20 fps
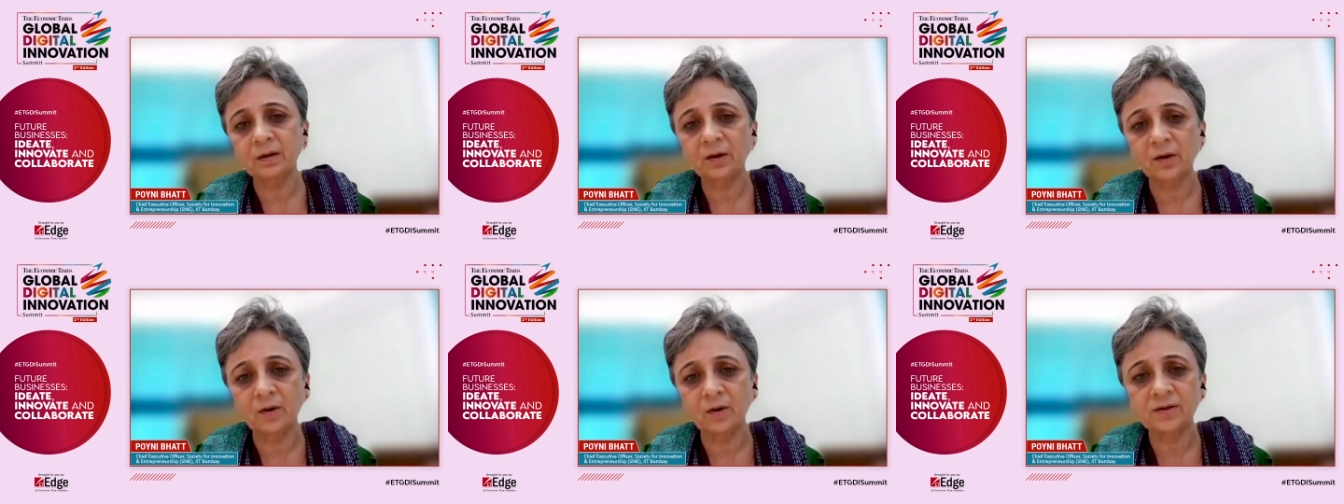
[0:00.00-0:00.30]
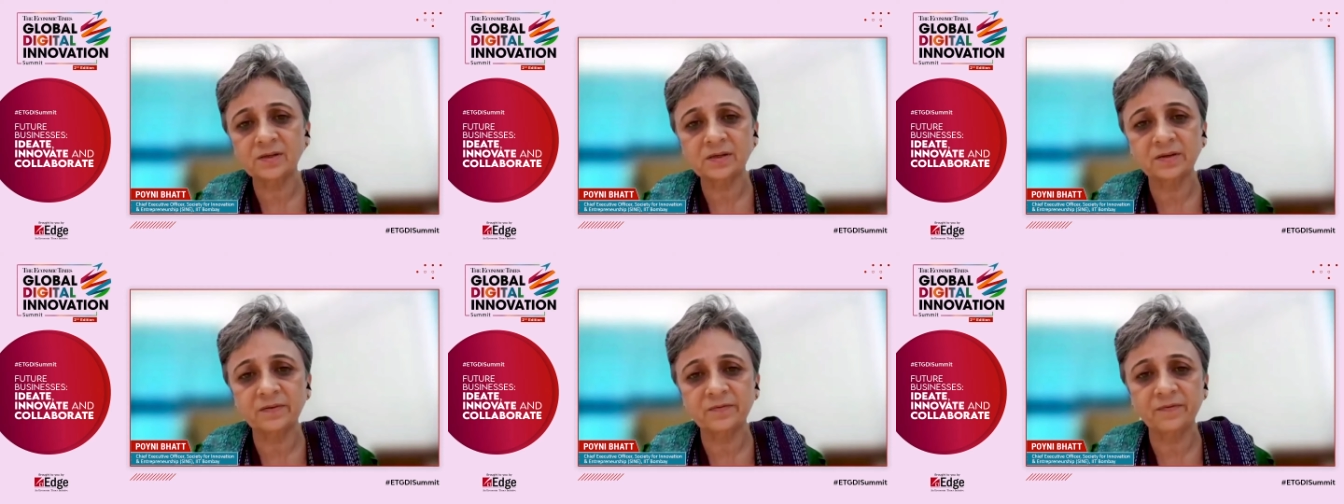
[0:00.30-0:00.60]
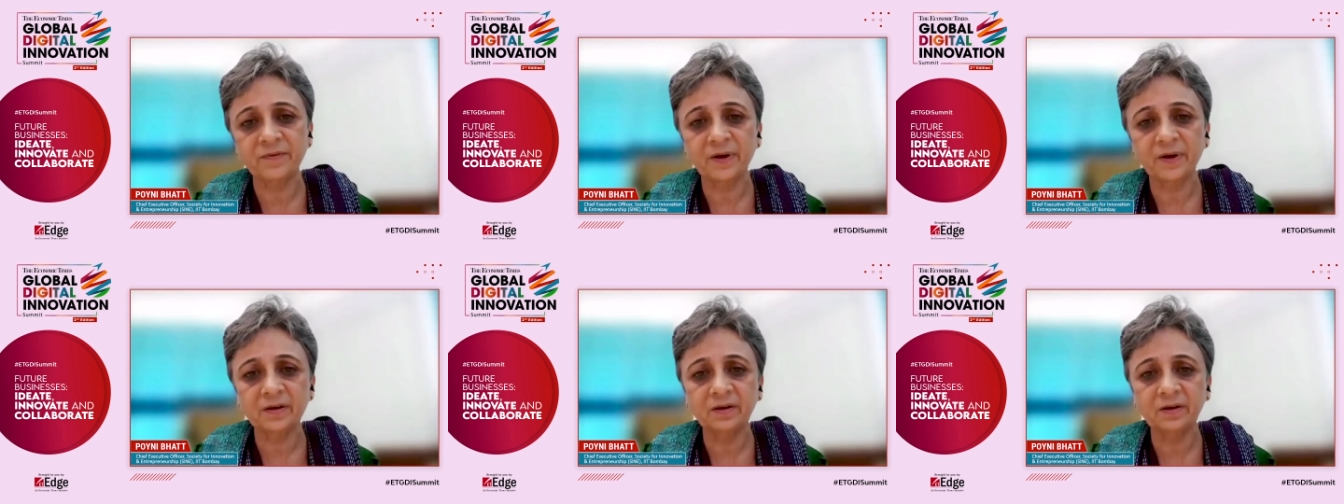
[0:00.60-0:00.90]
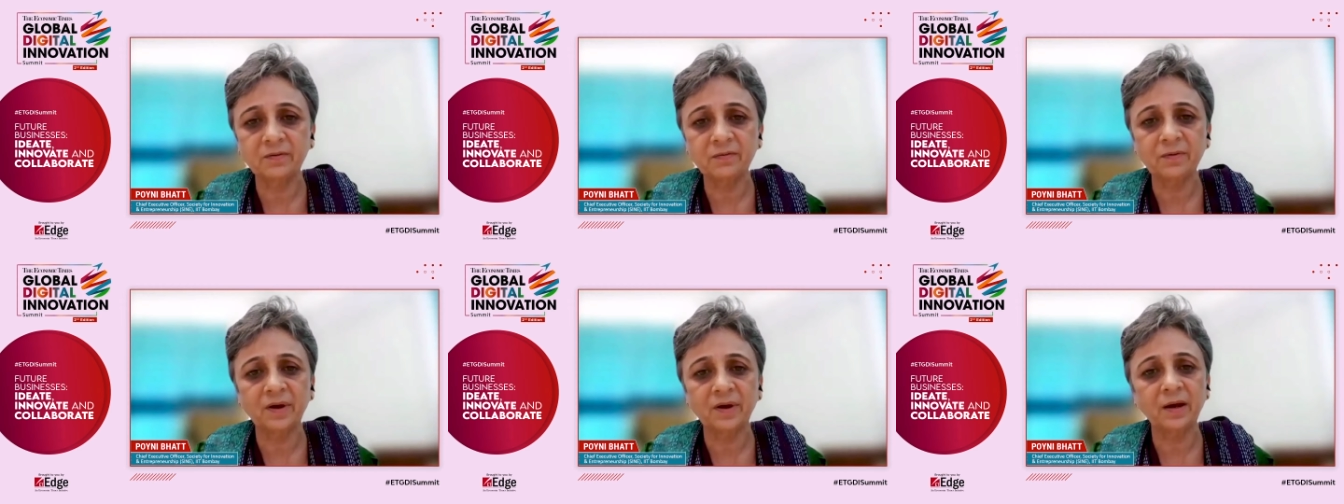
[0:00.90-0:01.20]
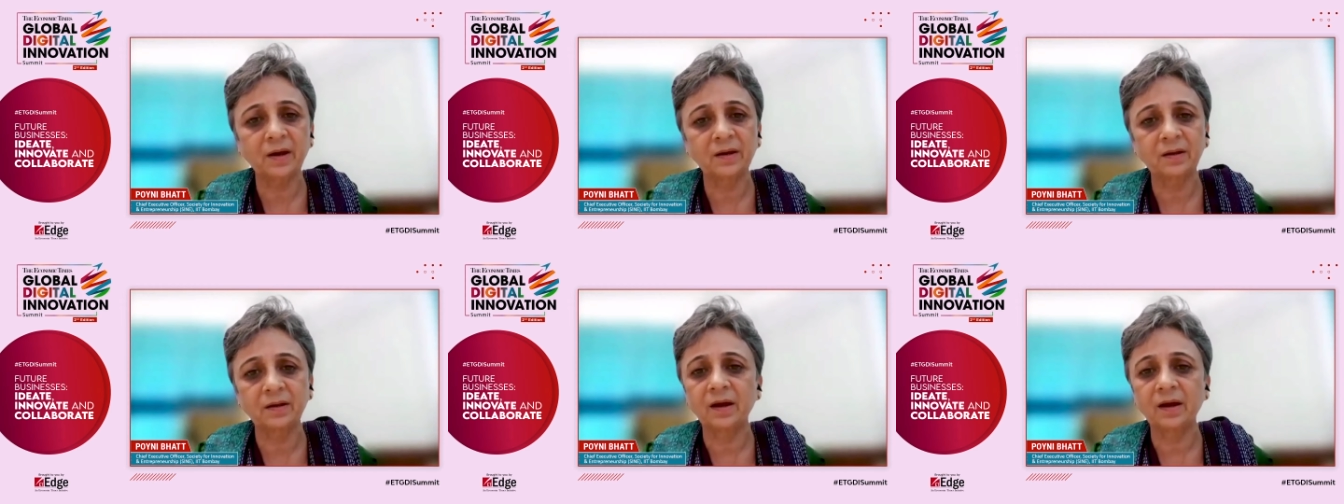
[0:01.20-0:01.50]
cost effective,
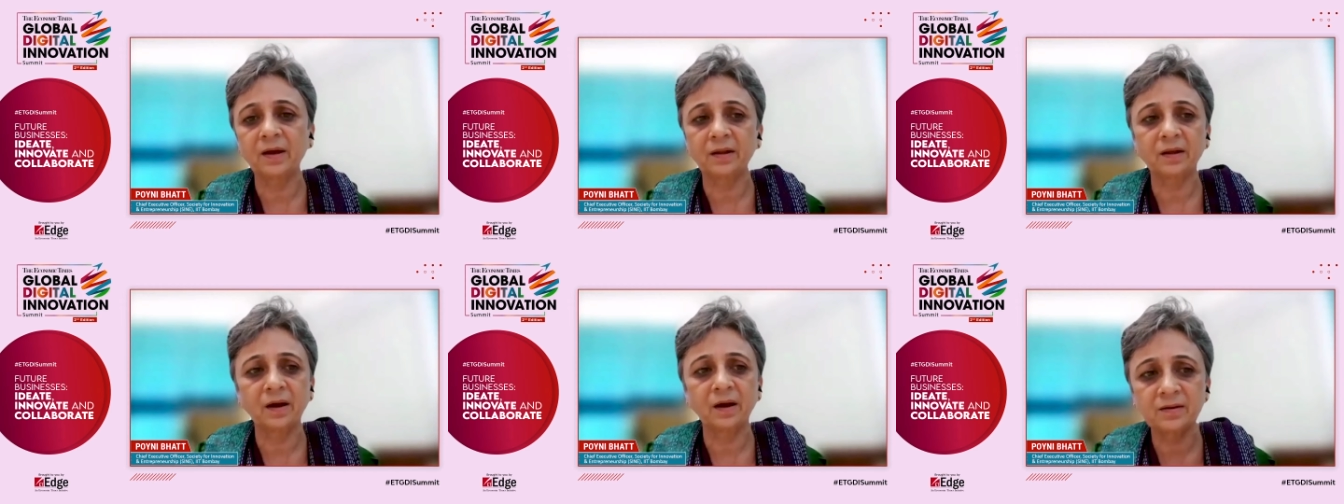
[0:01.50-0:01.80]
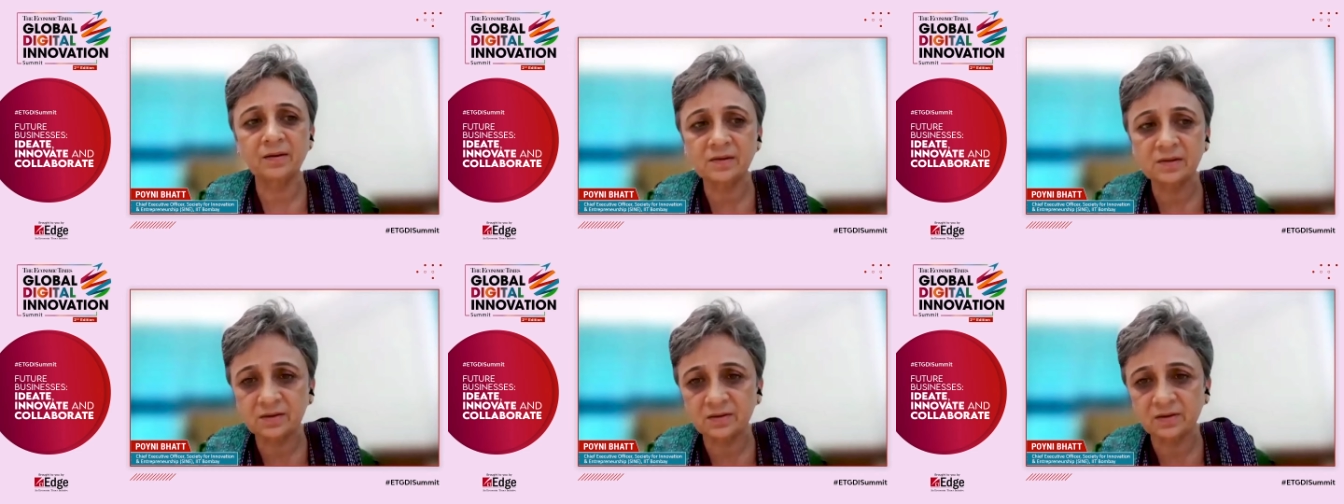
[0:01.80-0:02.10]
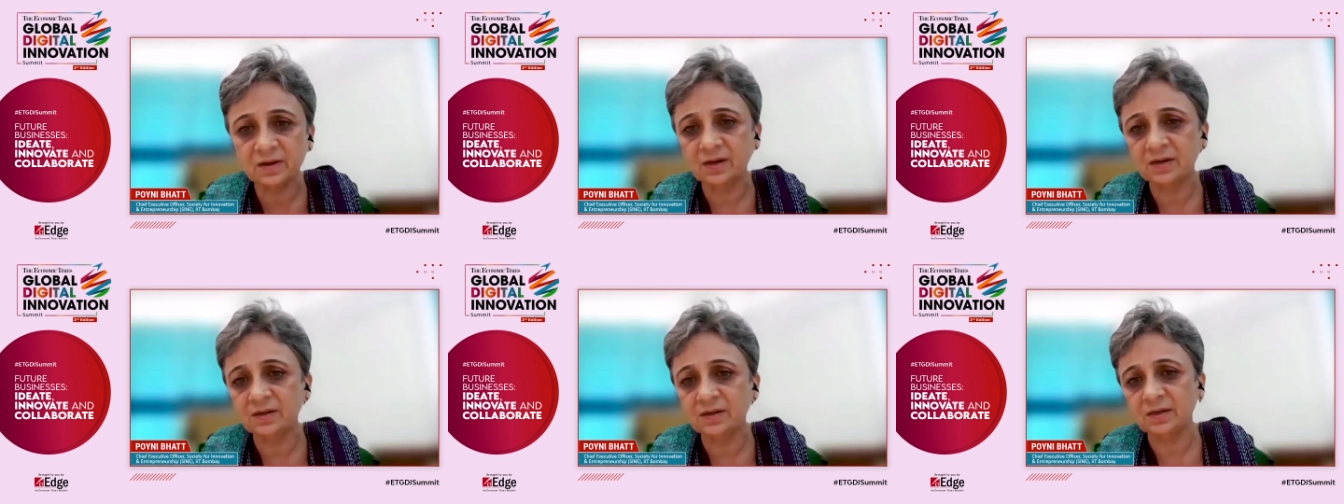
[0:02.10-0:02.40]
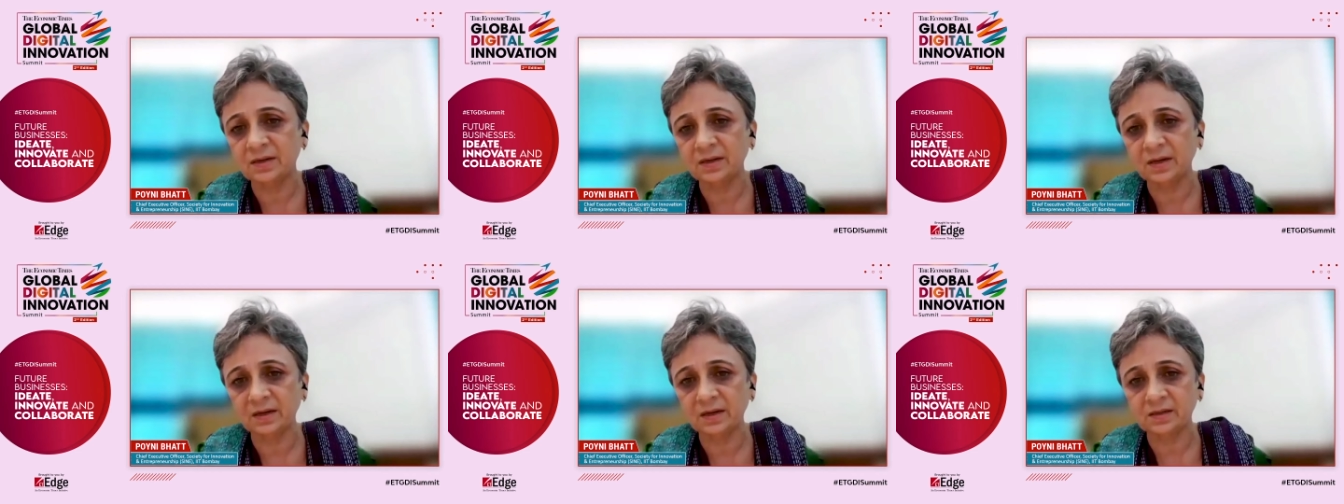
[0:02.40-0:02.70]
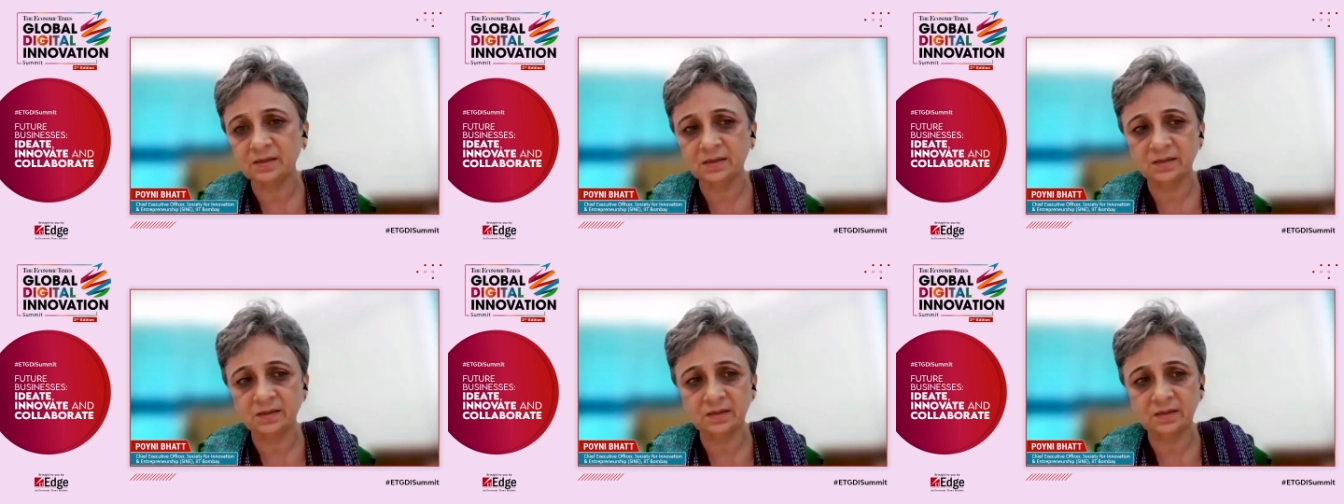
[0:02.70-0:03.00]
and enhance reach and
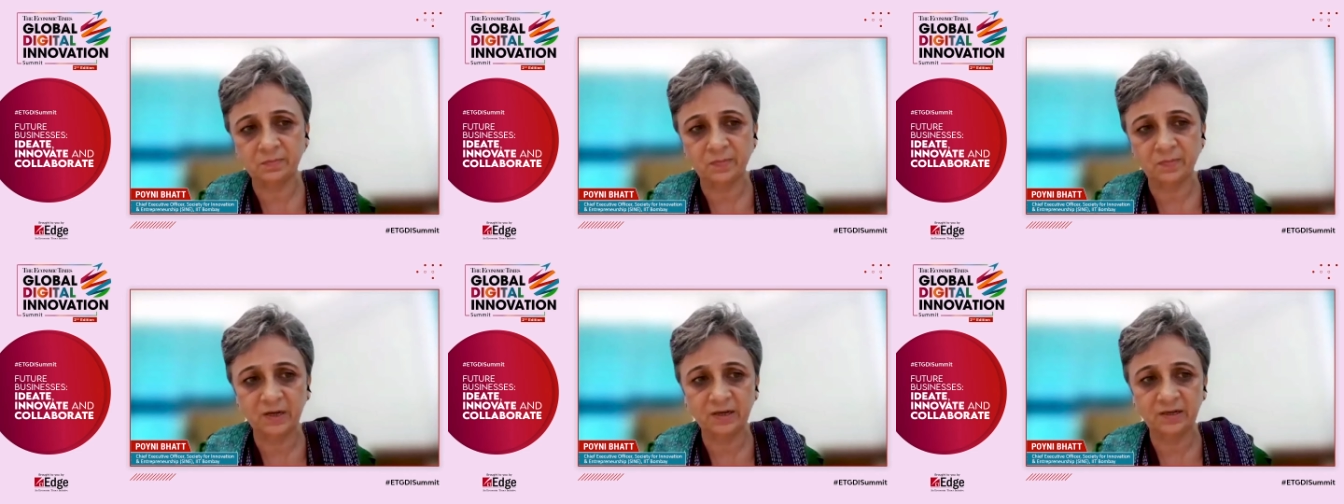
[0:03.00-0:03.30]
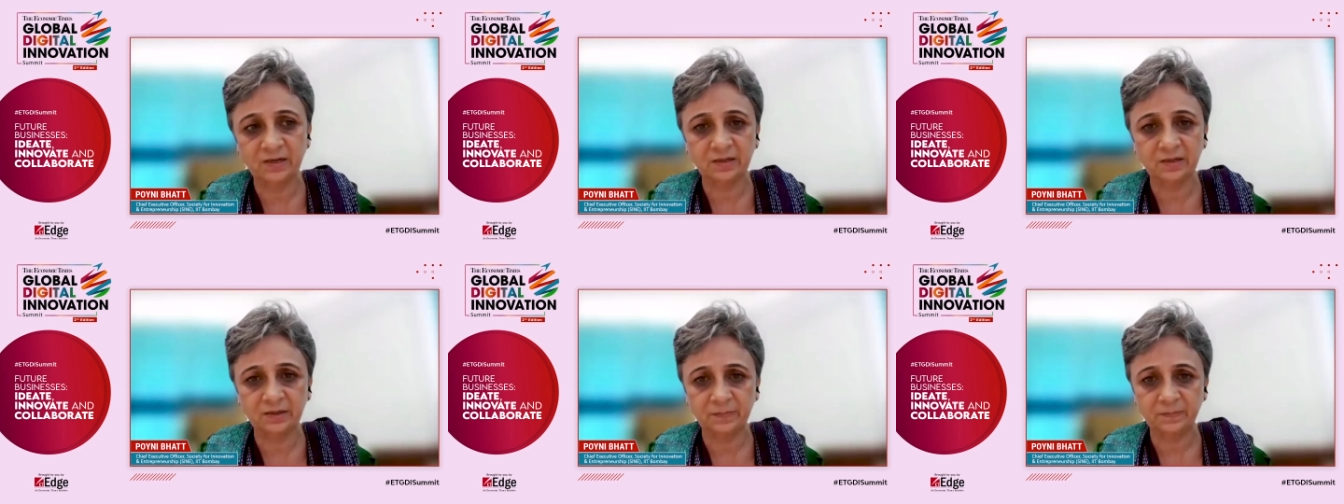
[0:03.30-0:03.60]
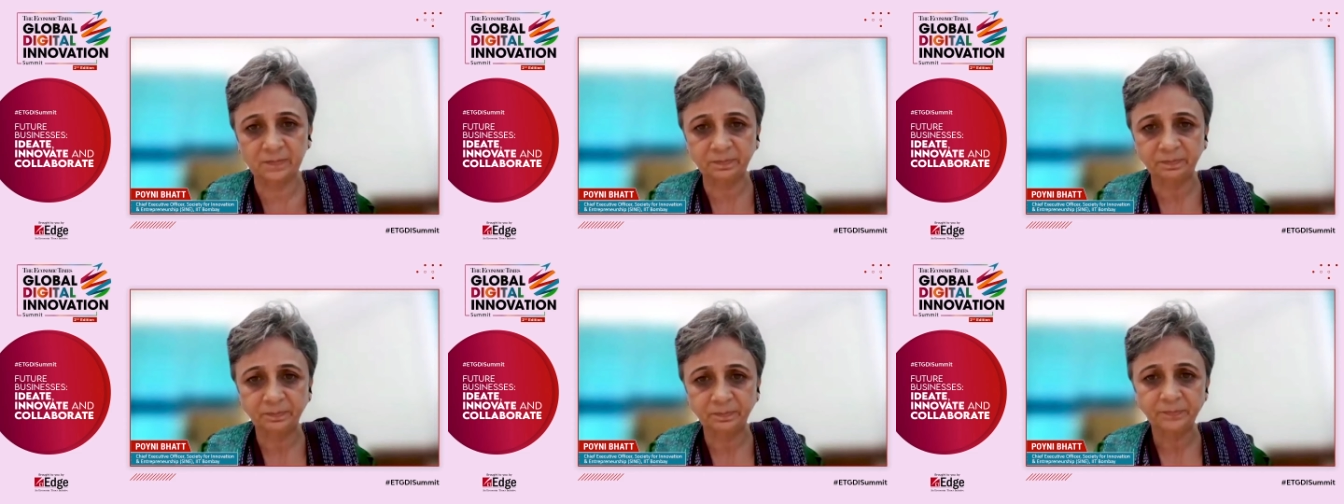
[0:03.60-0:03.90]
accessibility.